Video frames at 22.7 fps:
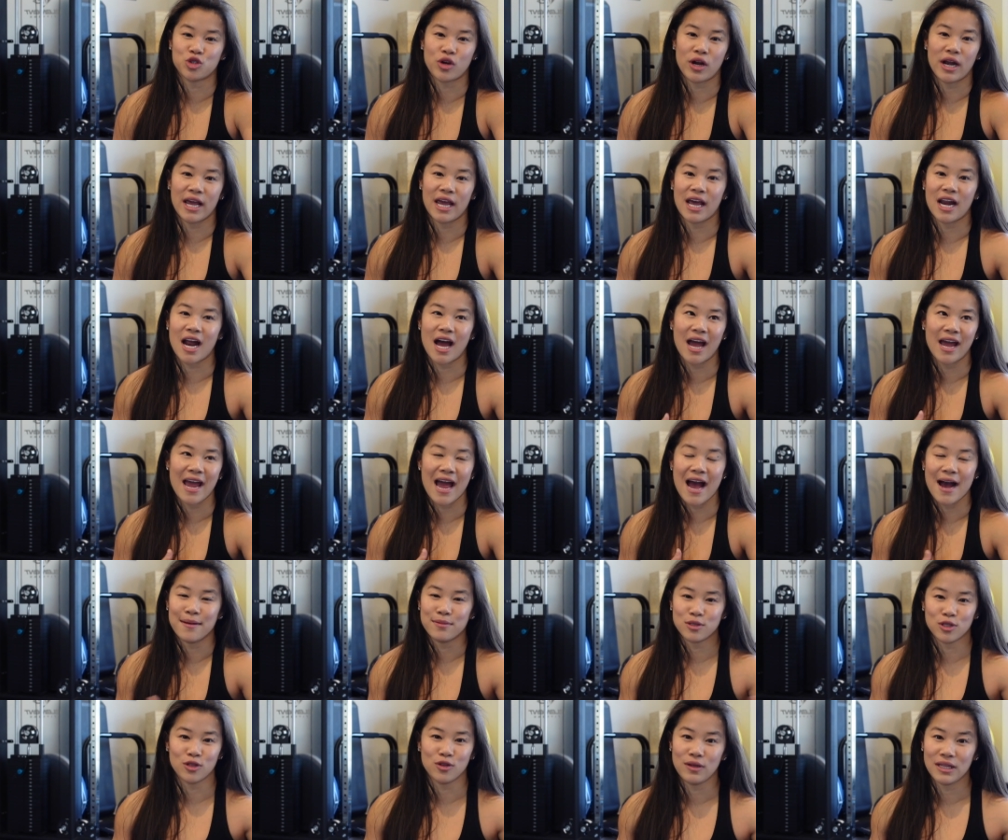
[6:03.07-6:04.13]
training and I
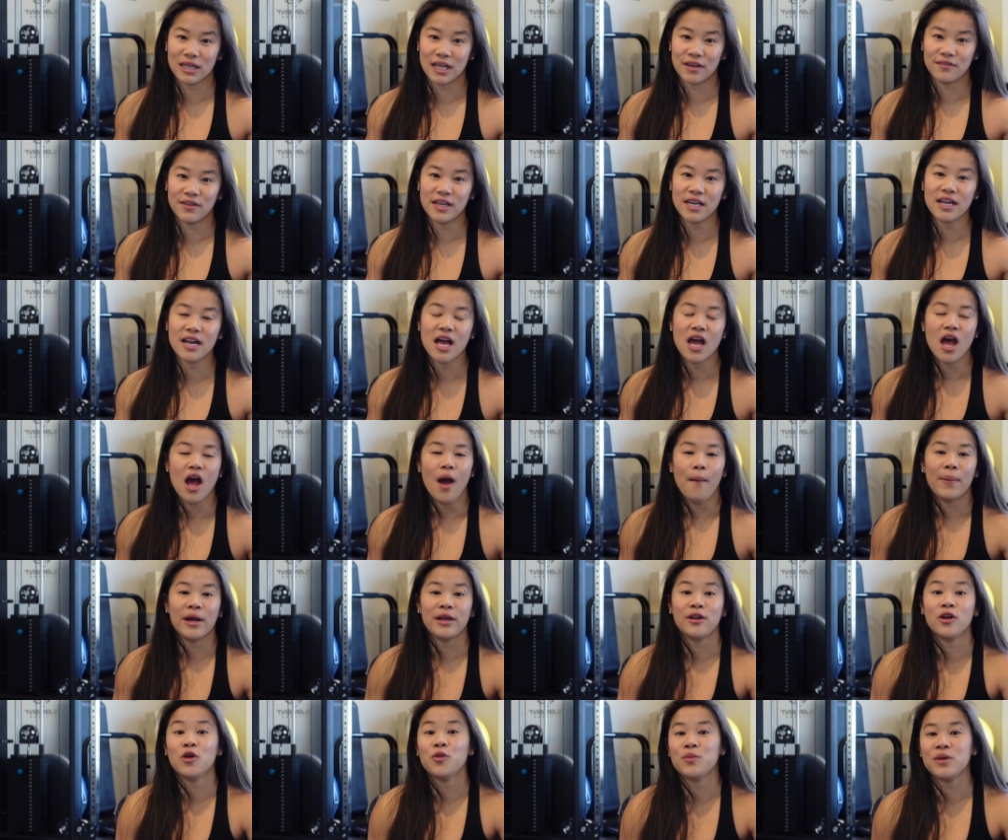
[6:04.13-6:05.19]
absolutely love it.
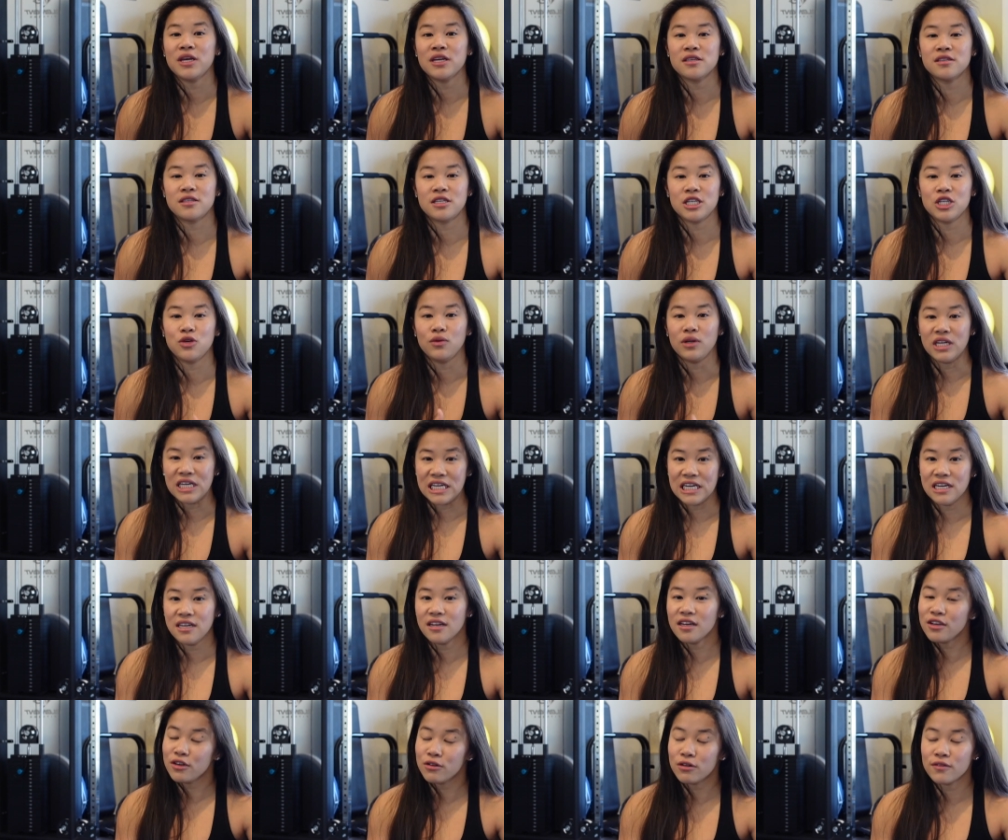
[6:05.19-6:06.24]
By no means do you
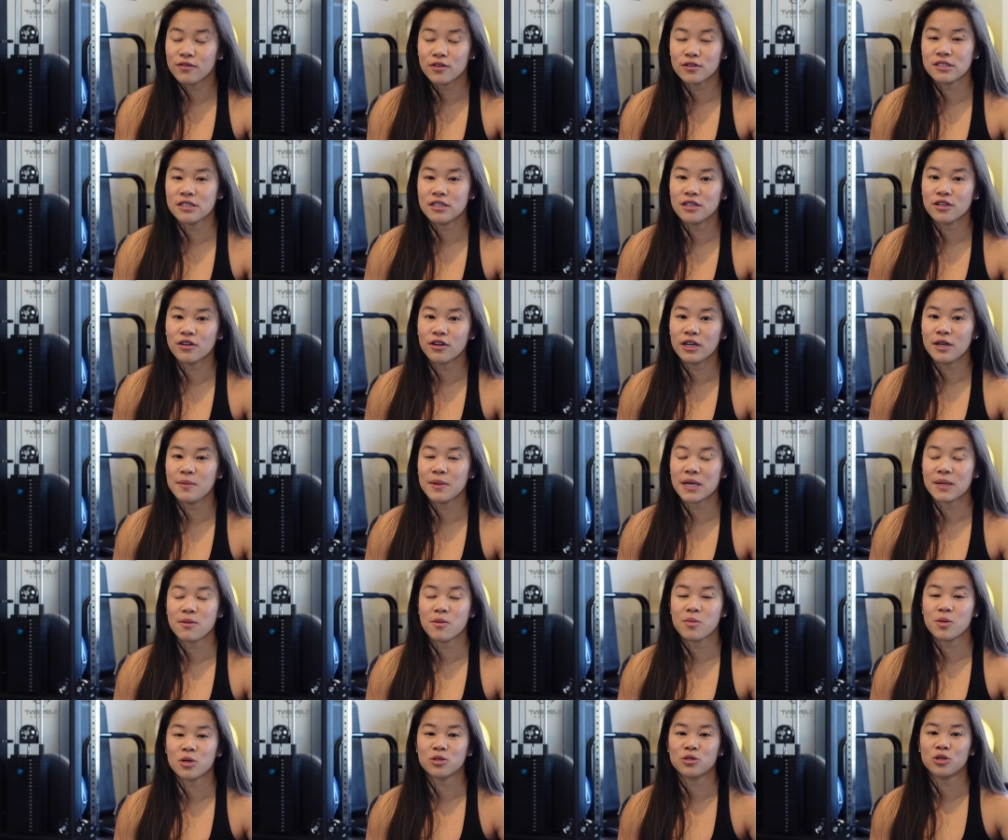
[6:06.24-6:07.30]
need a university degree to
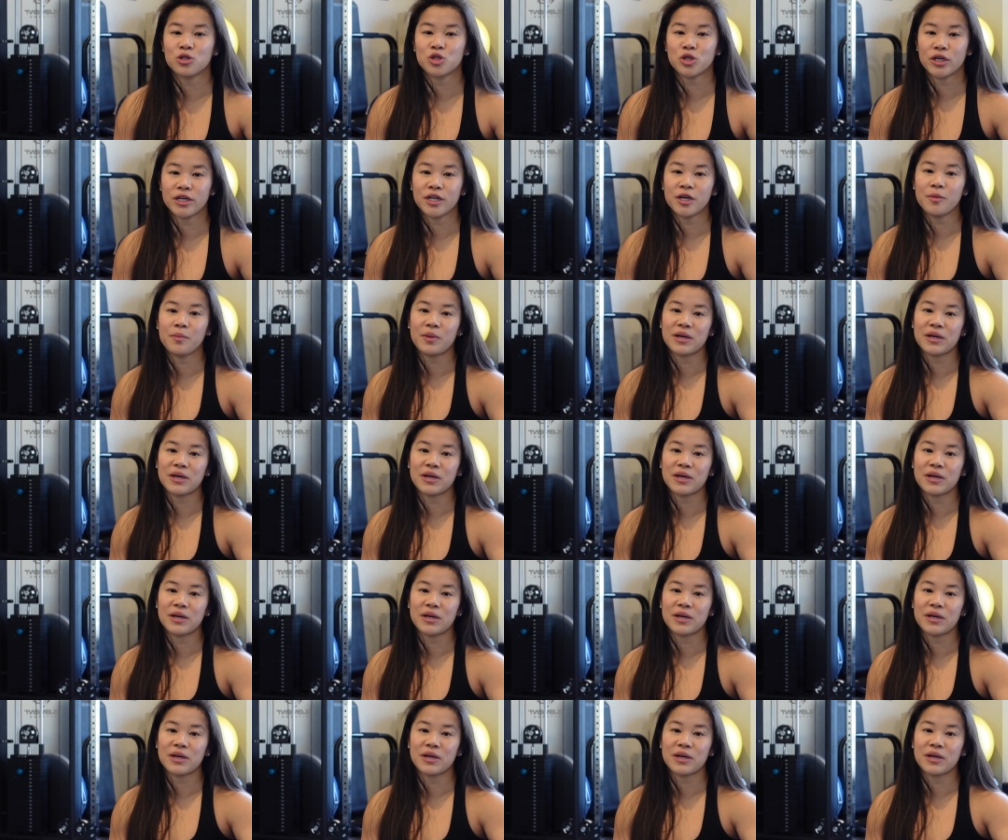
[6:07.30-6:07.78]
become a personal trainer,